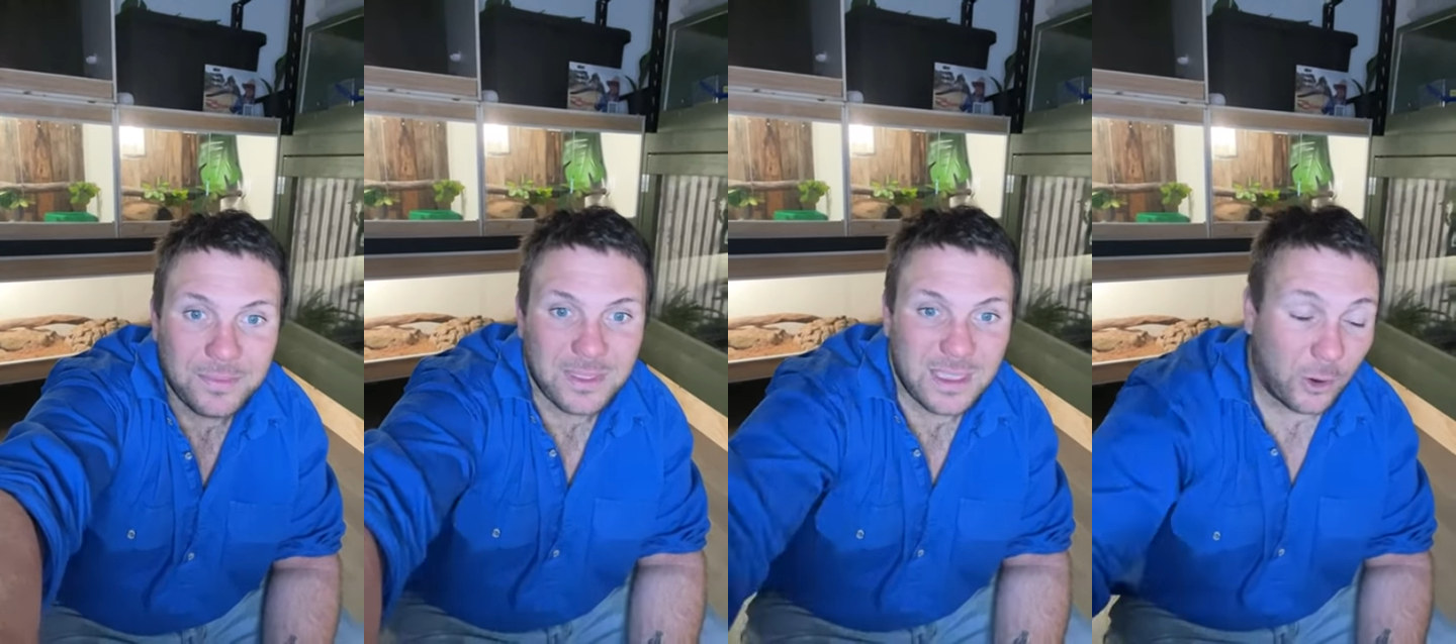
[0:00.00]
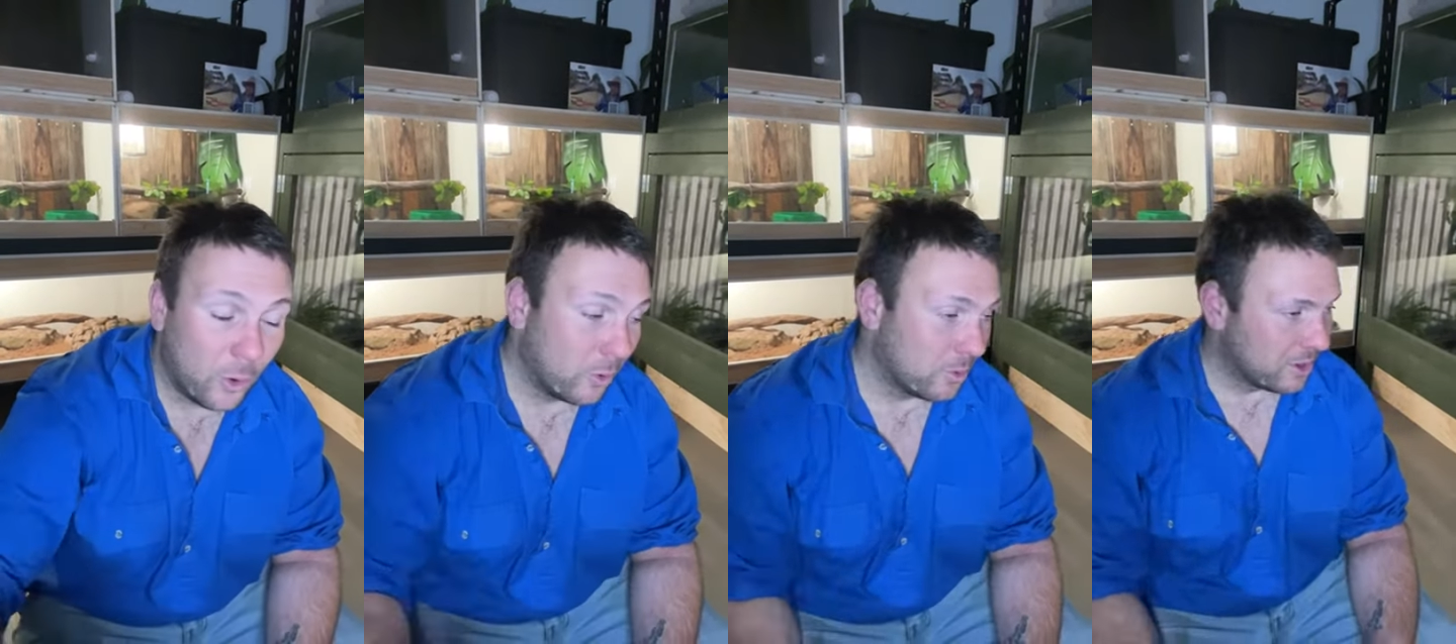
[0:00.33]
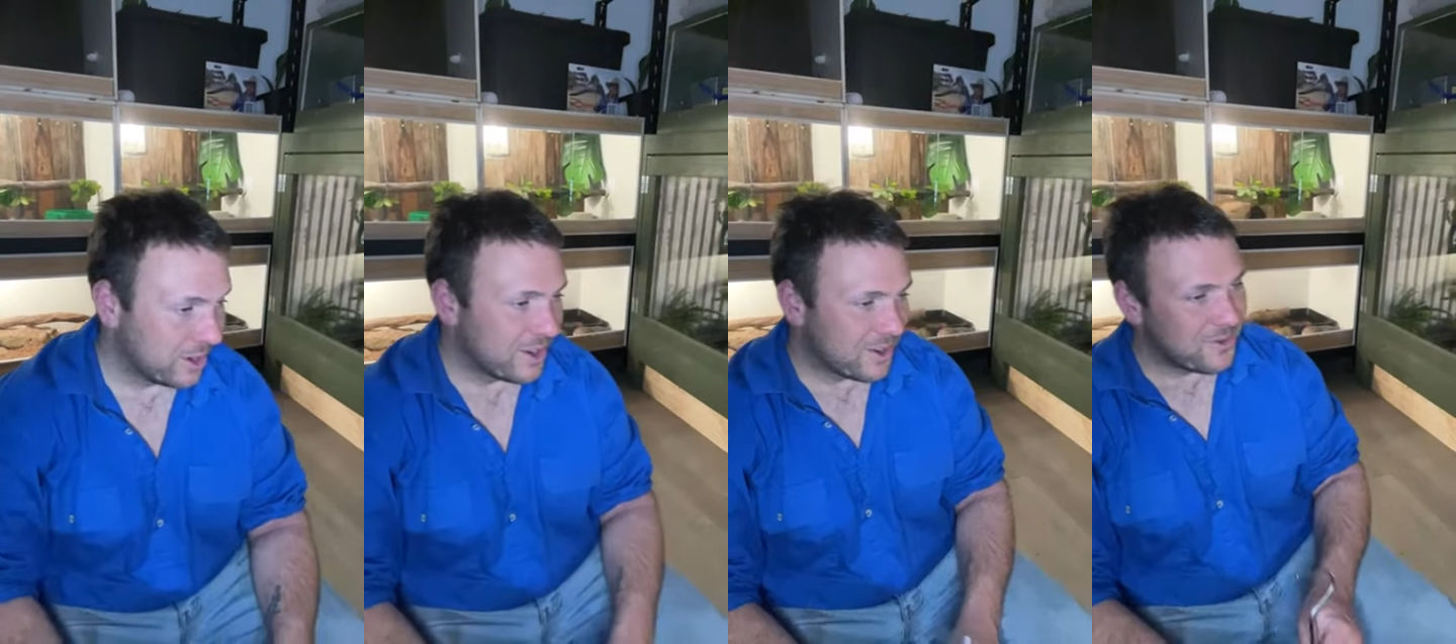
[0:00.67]
Or
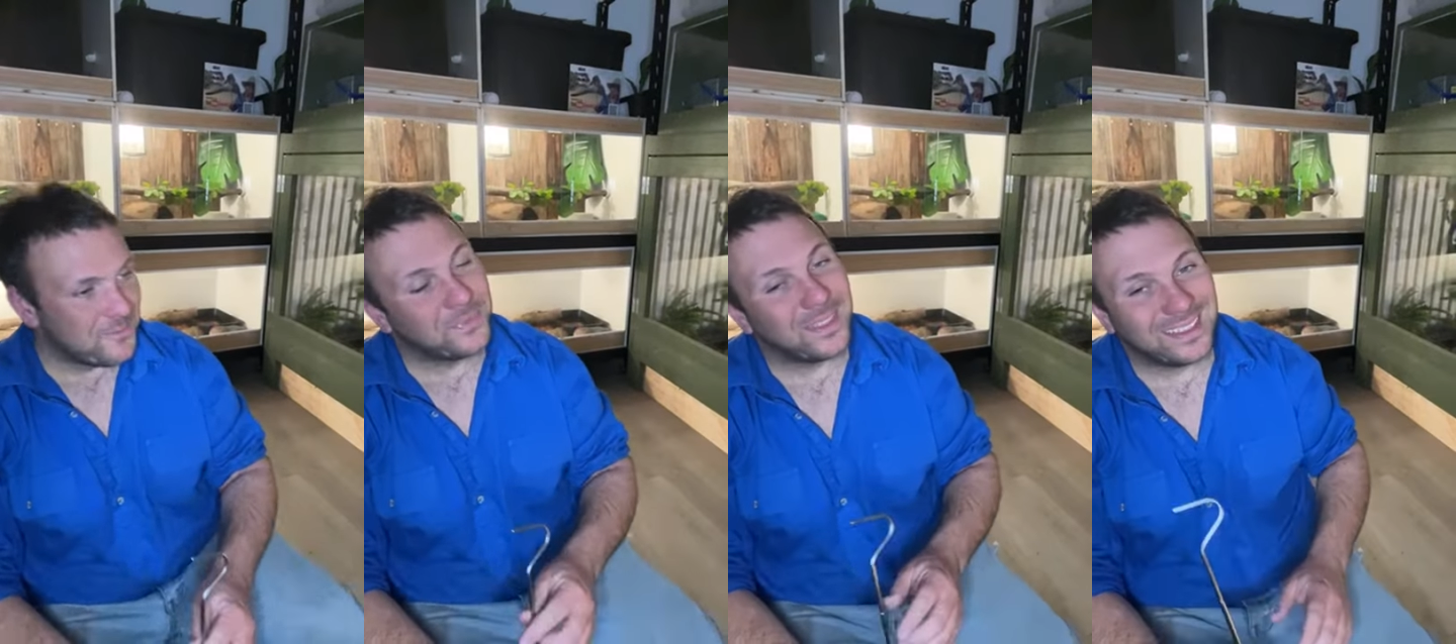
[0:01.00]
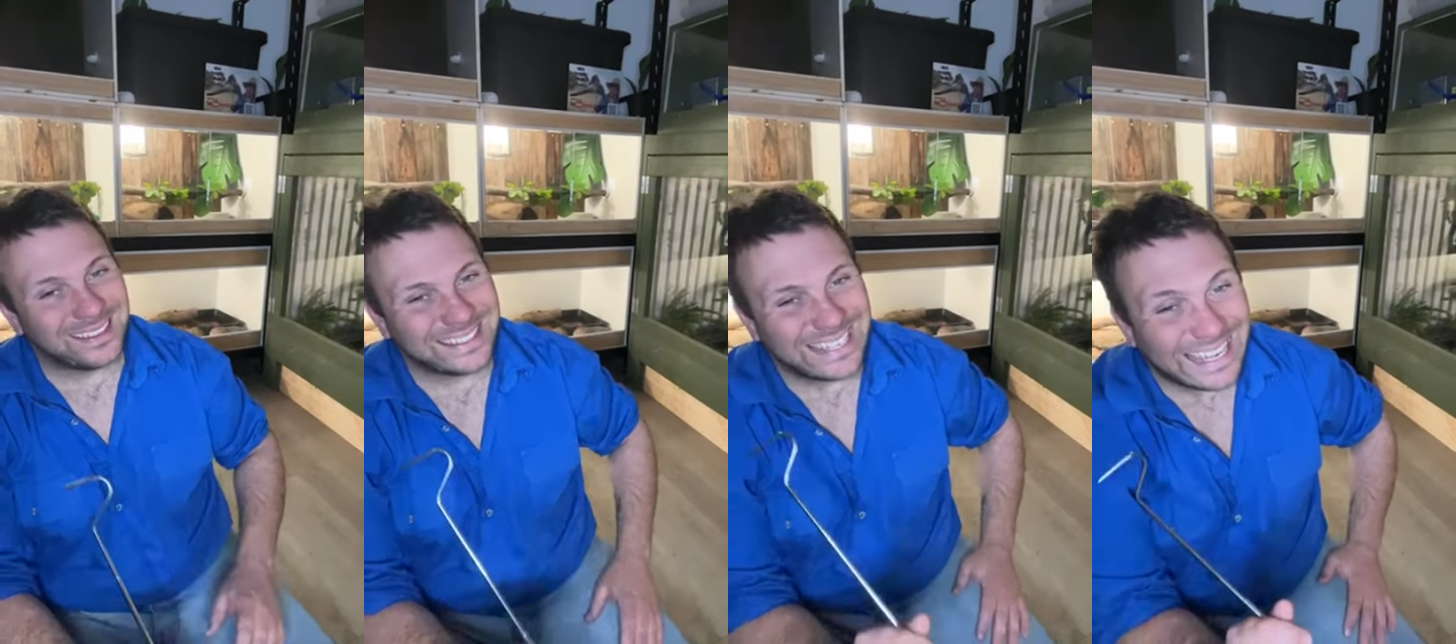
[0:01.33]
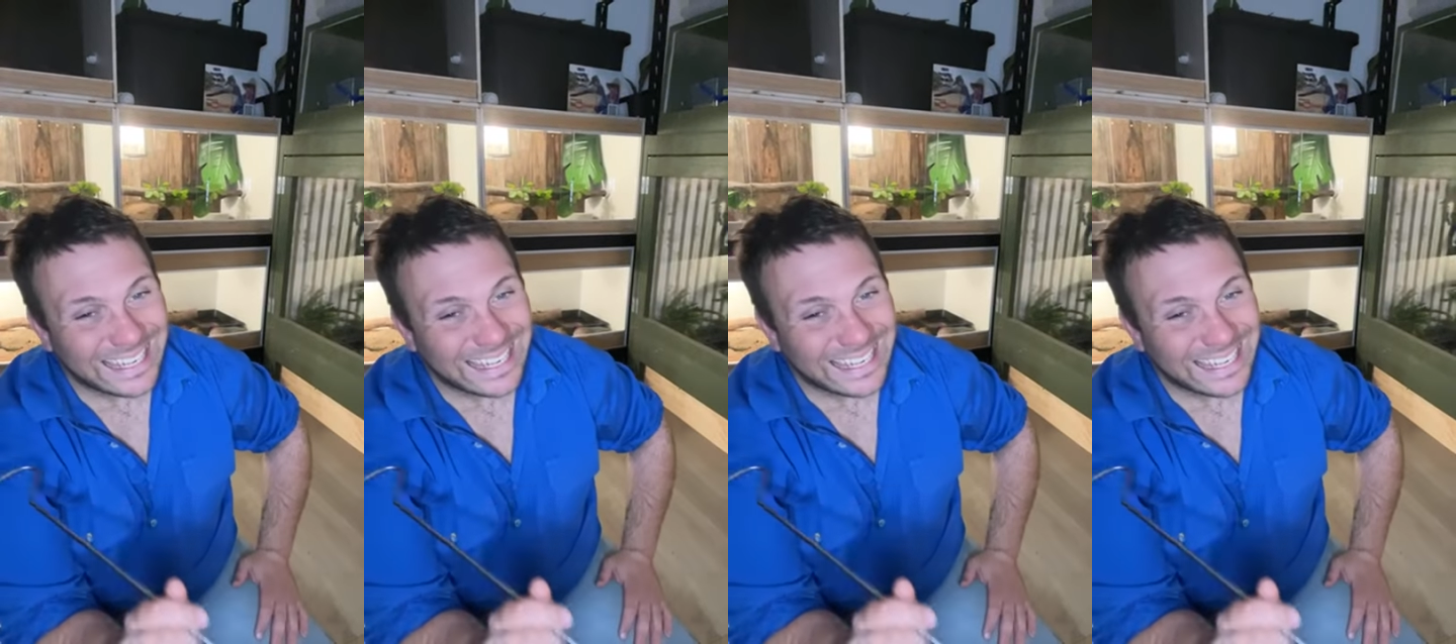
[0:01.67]
technically